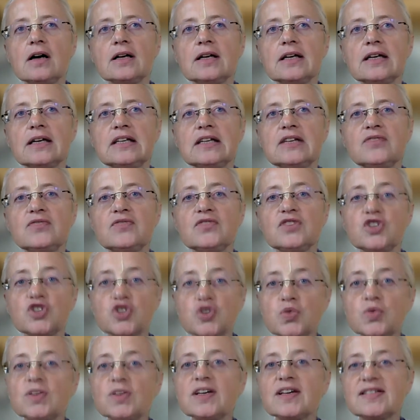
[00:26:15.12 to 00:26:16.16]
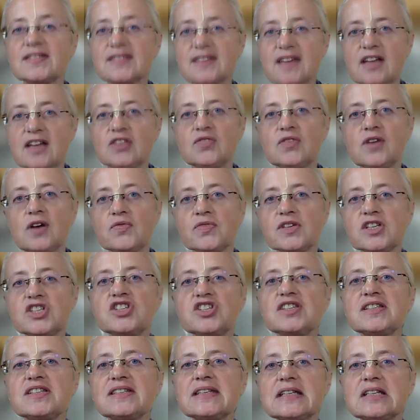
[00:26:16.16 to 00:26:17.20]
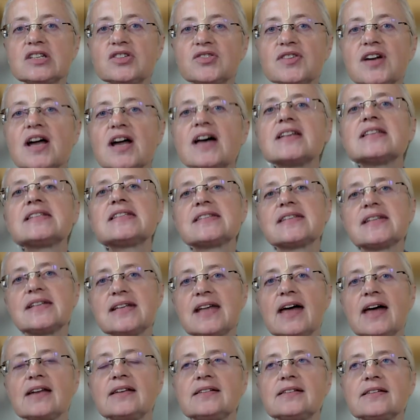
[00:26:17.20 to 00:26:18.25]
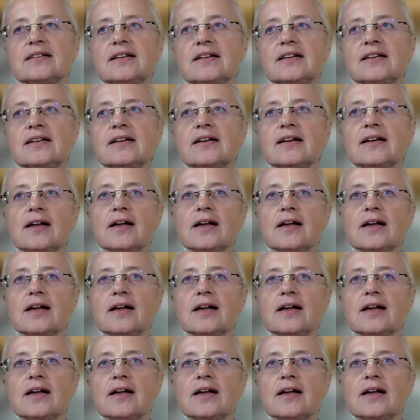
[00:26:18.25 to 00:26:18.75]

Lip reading: in Vishuddha Sattva, which is a transcendental